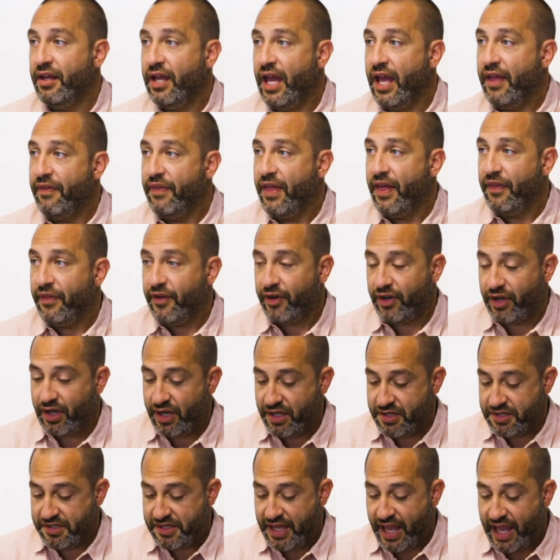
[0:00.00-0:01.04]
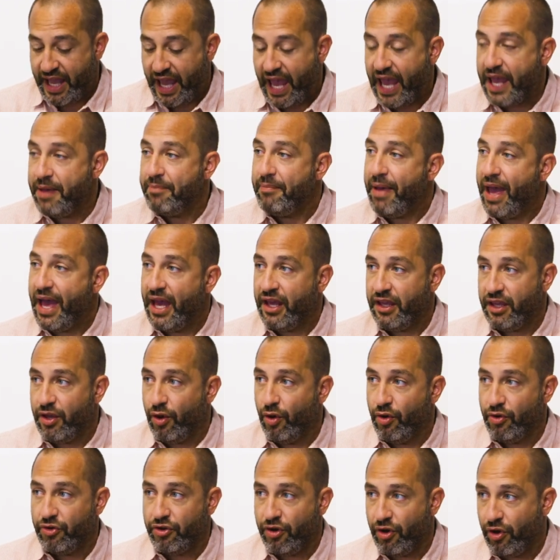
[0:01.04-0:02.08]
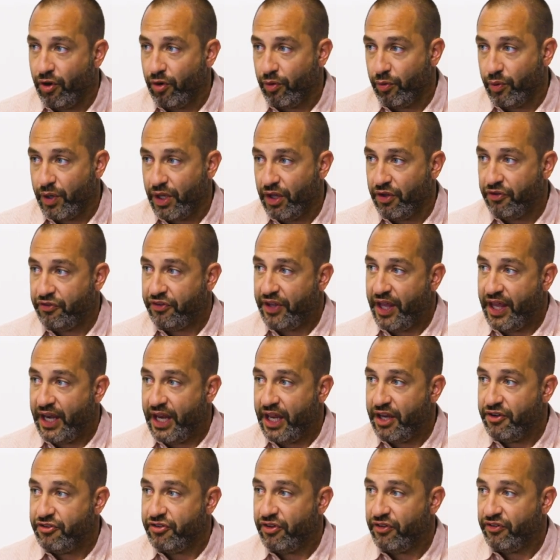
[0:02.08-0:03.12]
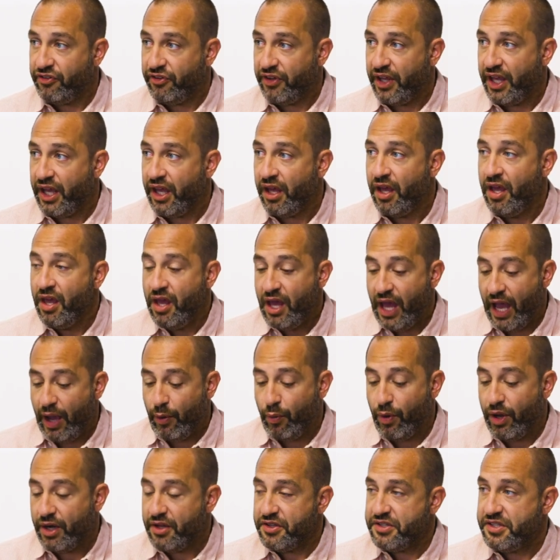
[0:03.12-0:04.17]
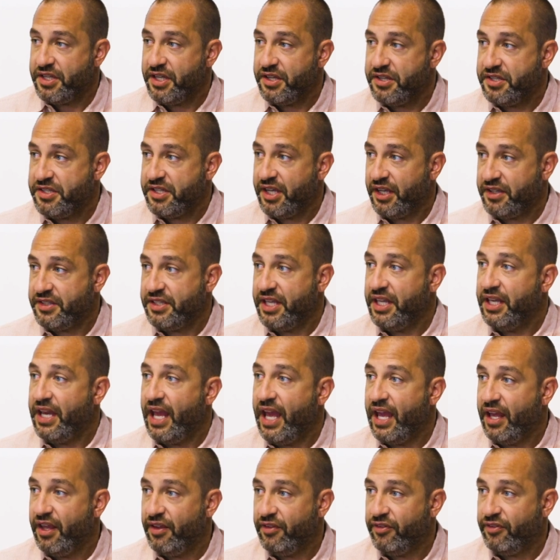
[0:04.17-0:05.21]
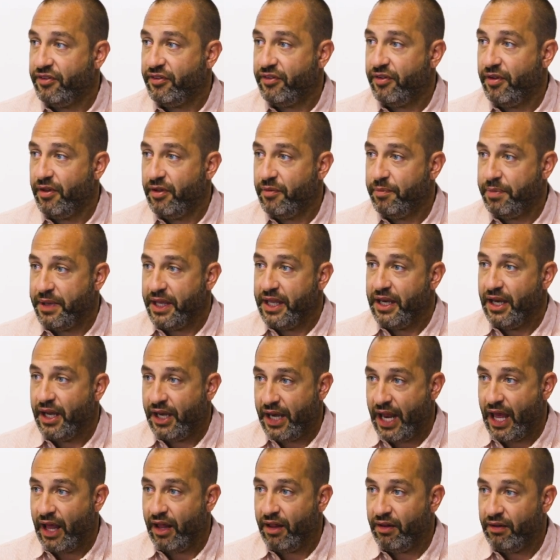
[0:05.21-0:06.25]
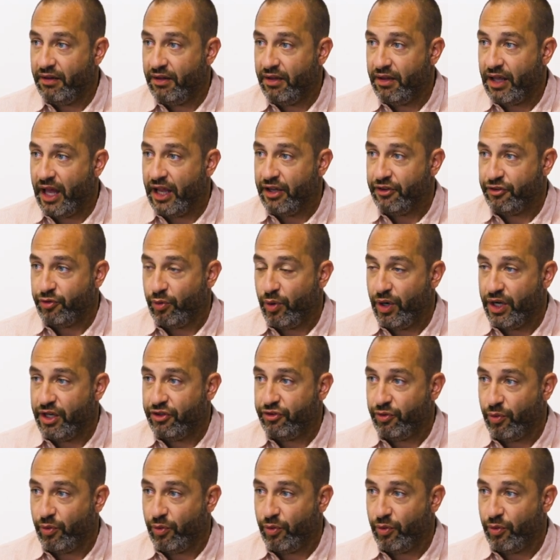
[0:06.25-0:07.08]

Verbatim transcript: Mm-hmm. And then they're going to say, hey, Matt, you own your own real estate agency. Yeah. I want to see sixty days P and L on right. twenty